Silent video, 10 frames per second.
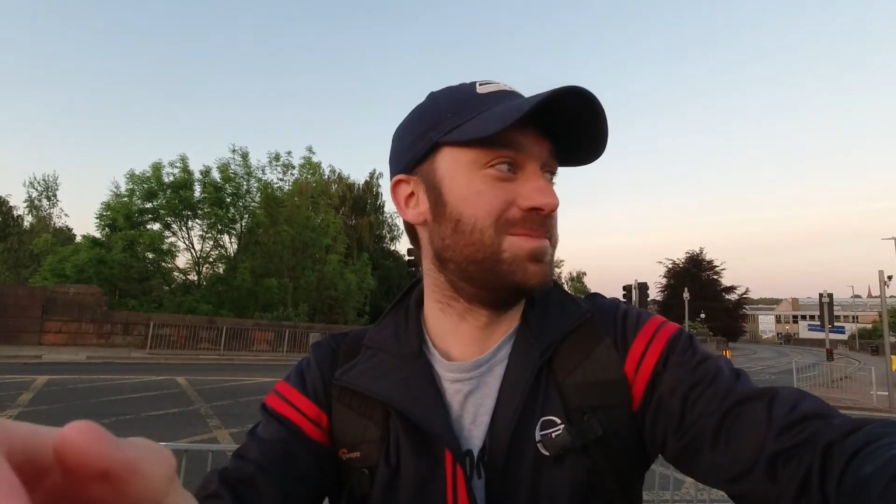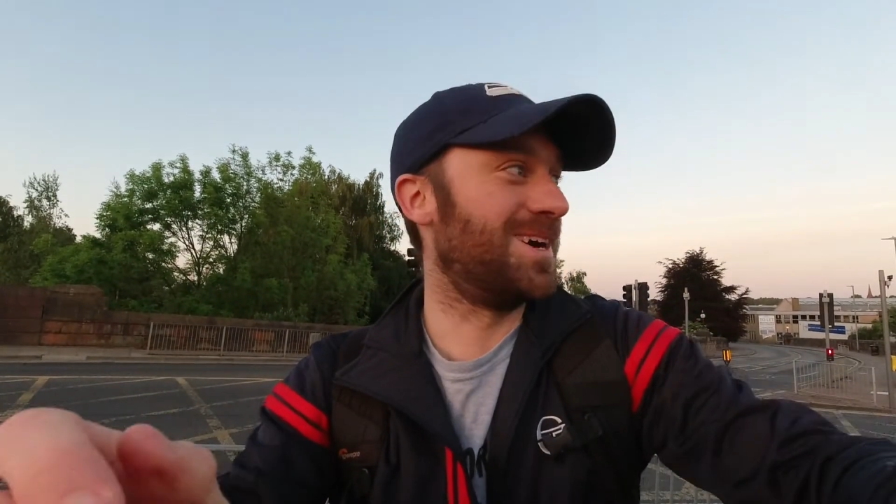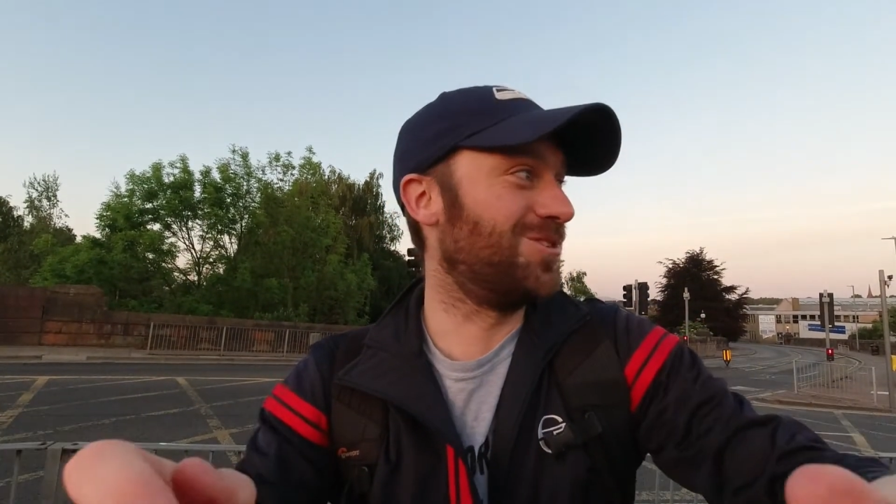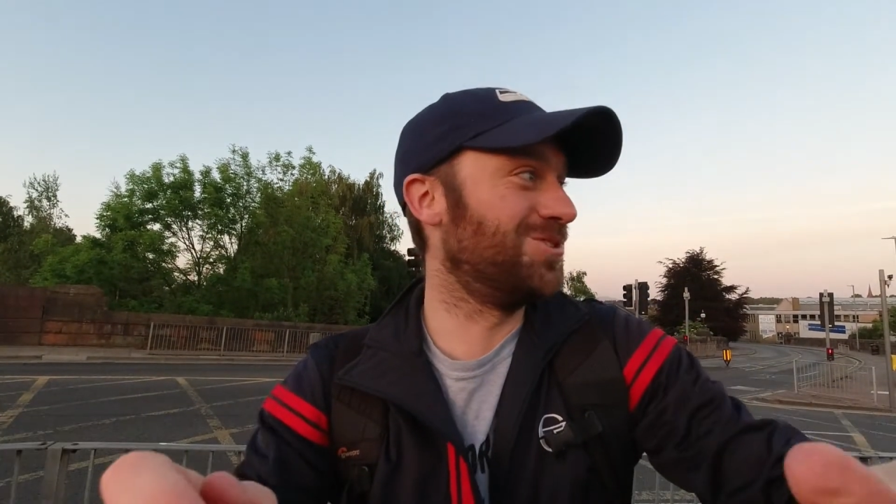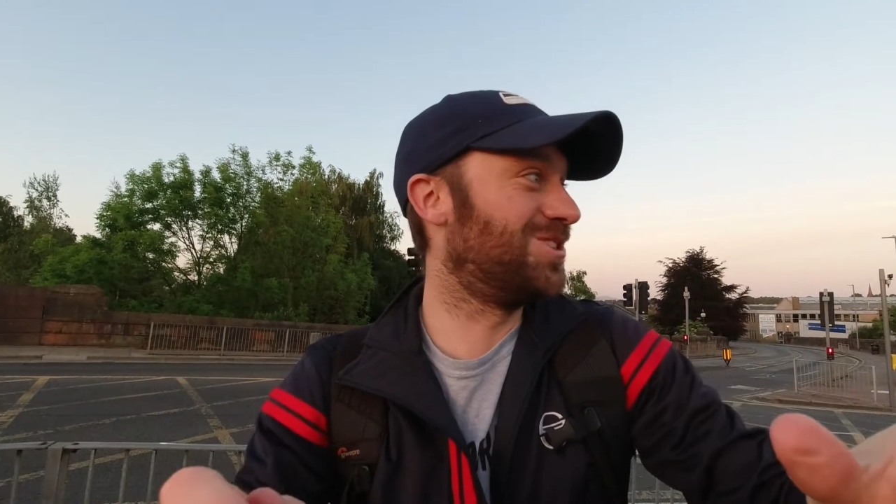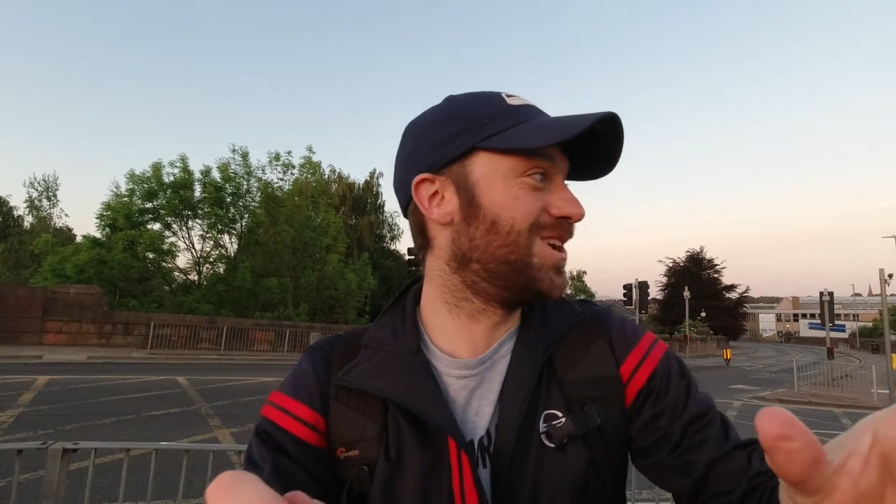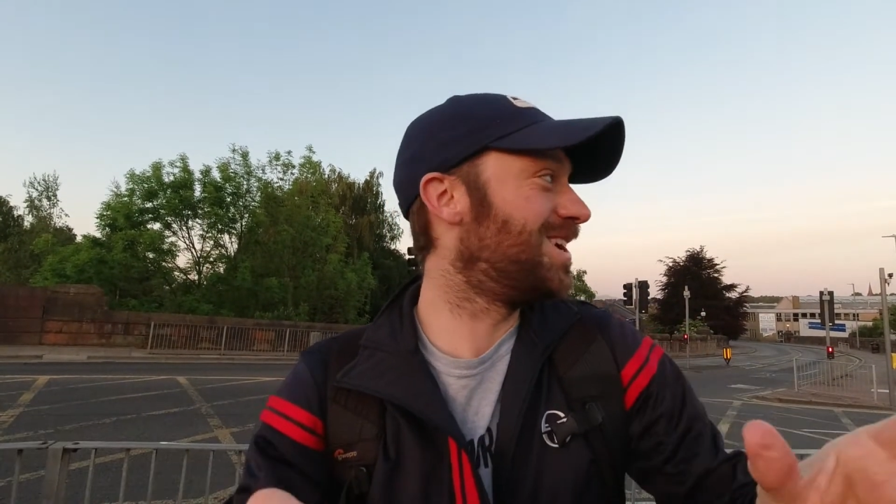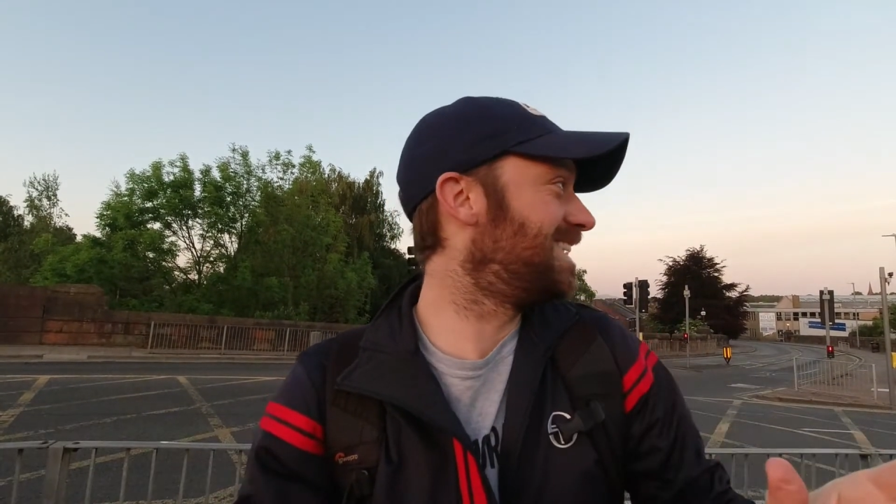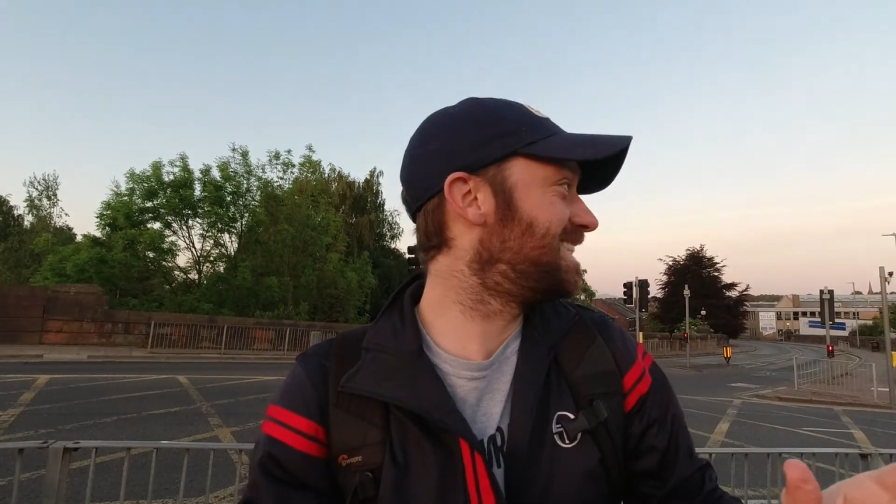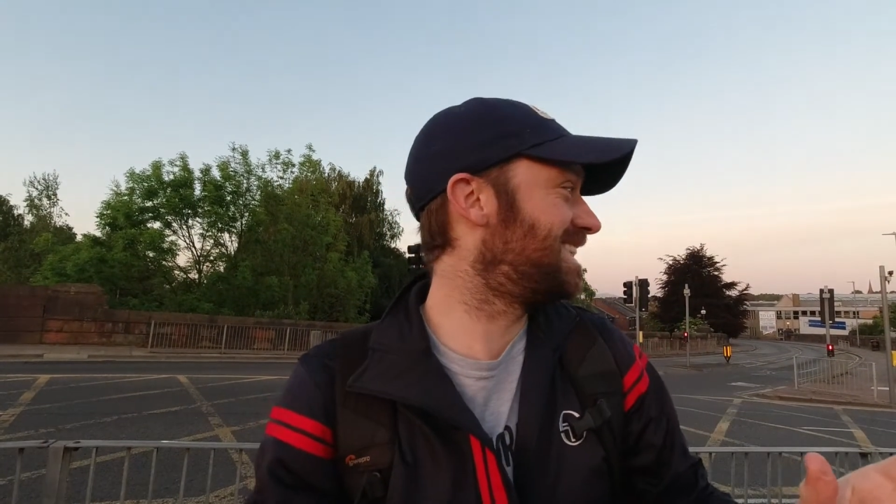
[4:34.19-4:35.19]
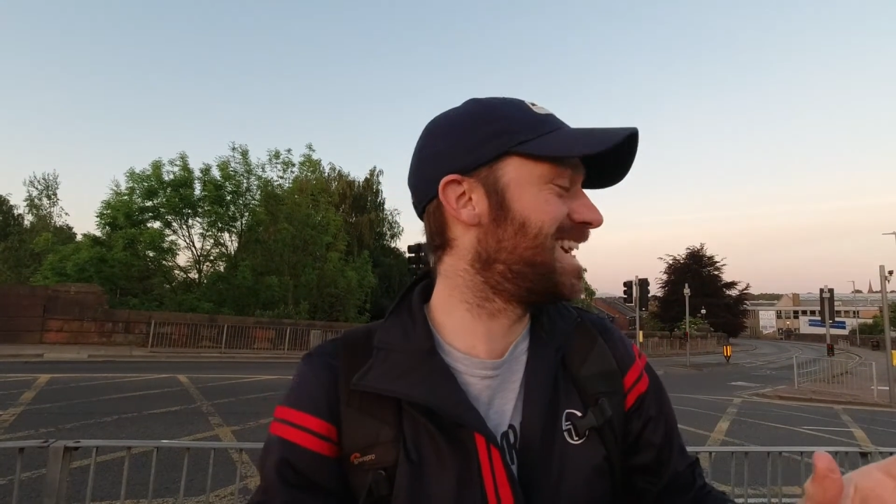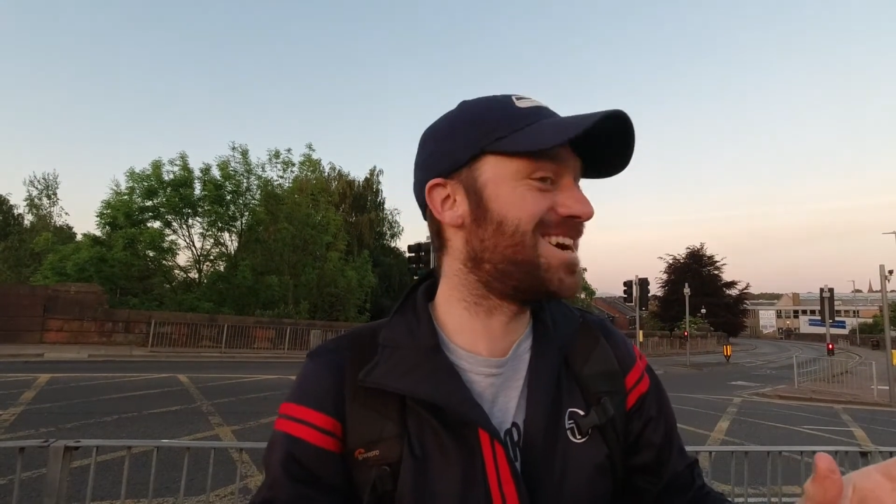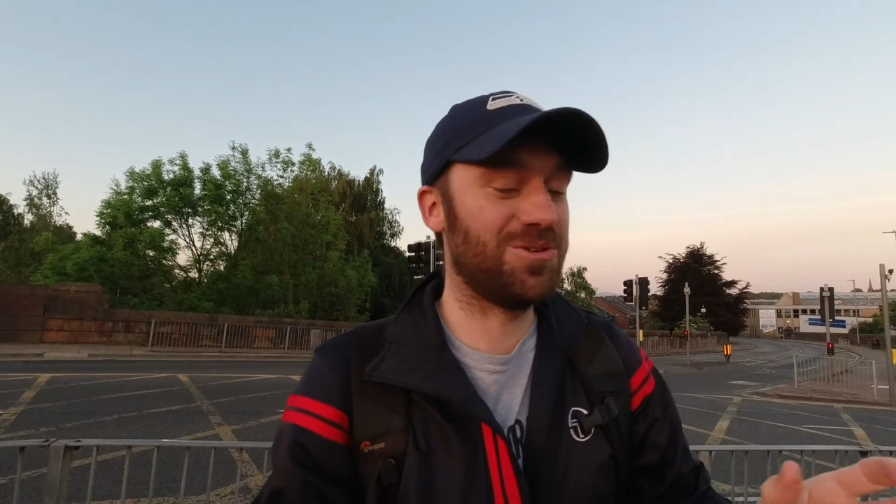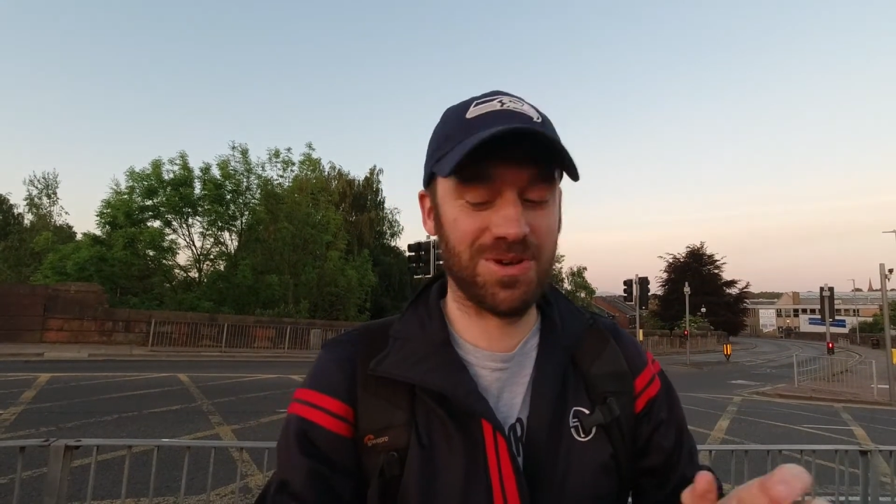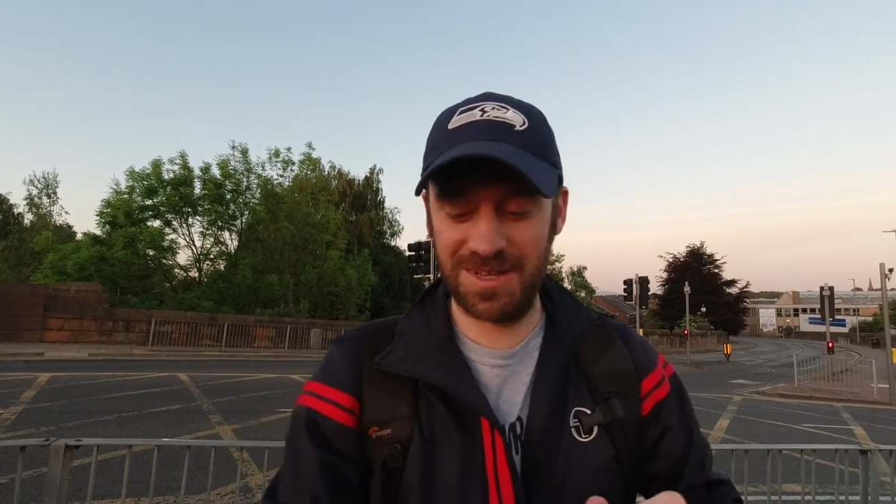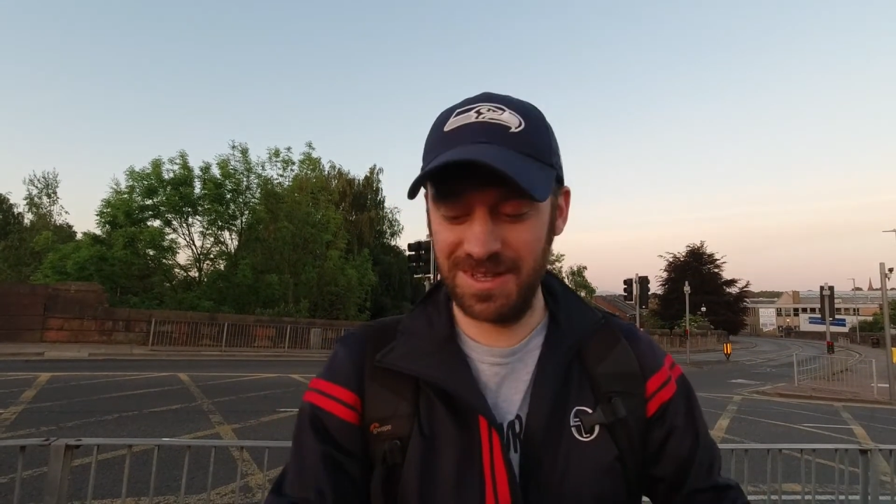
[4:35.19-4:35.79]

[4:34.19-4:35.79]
My concern is now,